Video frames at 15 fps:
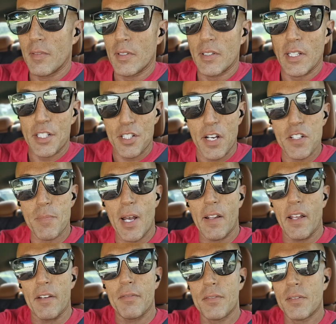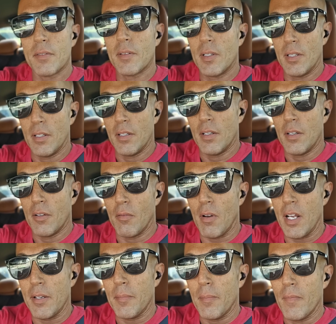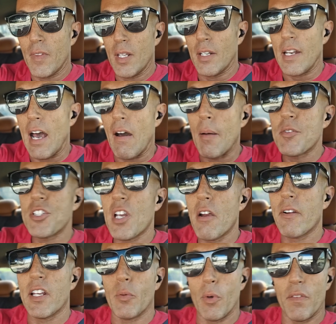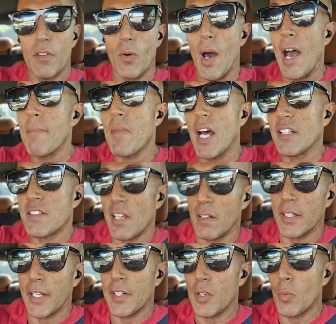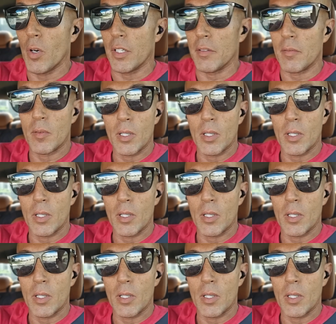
that changed my life. Right? Now I'm sharing it with you. I'm not telling anyone